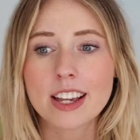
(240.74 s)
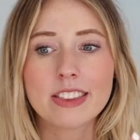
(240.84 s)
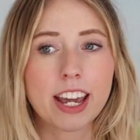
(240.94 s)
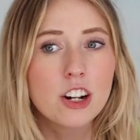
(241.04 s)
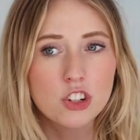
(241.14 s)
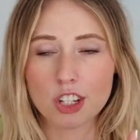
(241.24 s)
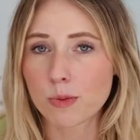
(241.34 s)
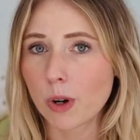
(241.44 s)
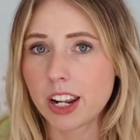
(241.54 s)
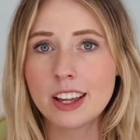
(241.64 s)
and they are just
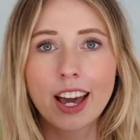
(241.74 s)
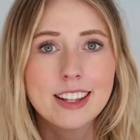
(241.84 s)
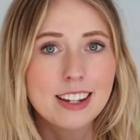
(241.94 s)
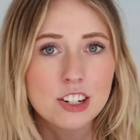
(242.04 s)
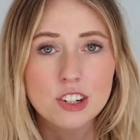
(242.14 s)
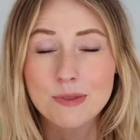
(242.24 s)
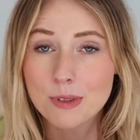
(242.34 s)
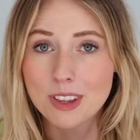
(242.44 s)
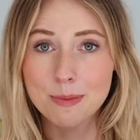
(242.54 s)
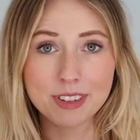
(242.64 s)
wanting a session
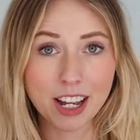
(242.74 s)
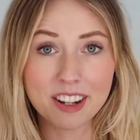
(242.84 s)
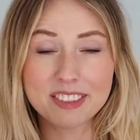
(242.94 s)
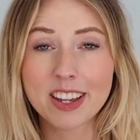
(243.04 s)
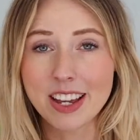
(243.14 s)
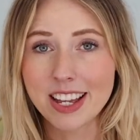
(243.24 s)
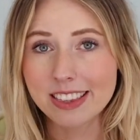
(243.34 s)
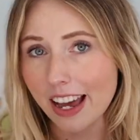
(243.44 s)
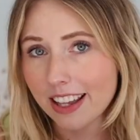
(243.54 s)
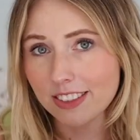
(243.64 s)
for themselves,
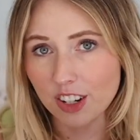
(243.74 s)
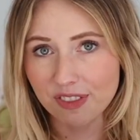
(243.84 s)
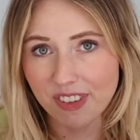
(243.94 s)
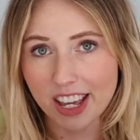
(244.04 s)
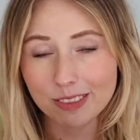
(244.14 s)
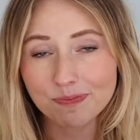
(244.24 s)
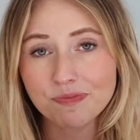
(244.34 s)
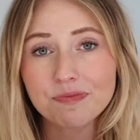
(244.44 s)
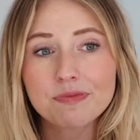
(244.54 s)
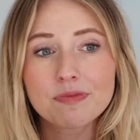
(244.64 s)
that is their fee.
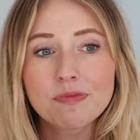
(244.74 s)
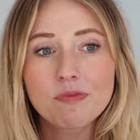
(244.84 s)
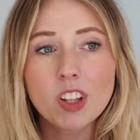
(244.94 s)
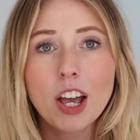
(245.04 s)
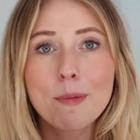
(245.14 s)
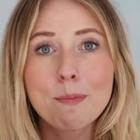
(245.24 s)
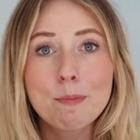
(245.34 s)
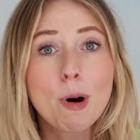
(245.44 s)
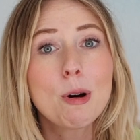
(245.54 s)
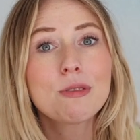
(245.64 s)

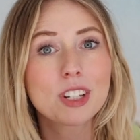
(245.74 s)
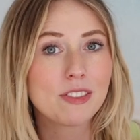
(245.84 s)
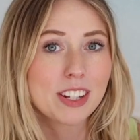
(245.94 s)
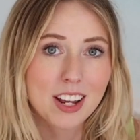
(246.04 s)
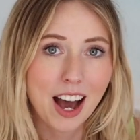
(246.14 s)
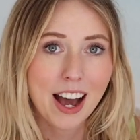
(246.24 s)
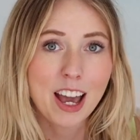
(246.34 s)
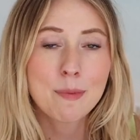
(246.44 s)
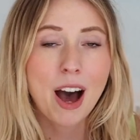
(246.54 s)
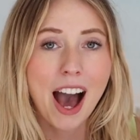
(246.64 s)
Most of the
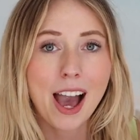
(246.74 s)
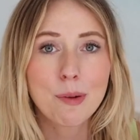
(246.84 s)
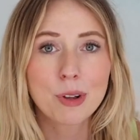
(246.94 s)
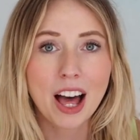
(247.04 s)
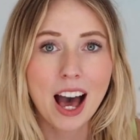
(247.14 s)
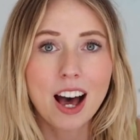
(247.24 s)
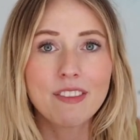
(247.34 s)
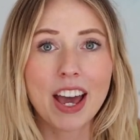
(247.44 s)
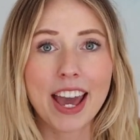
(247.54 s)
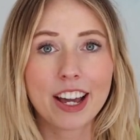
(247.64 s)
time, I will
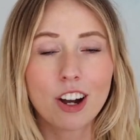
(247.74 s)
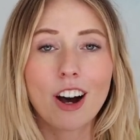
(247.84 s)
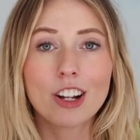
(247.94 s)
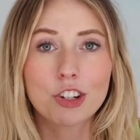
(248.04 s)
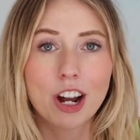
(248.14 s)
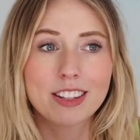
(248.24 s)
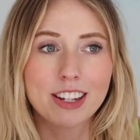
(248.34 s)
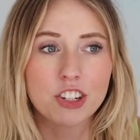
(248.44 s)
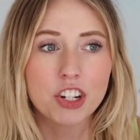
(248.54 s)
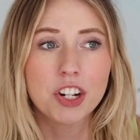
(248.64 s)
have a college grad
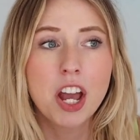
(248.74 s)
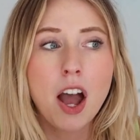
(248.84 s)
session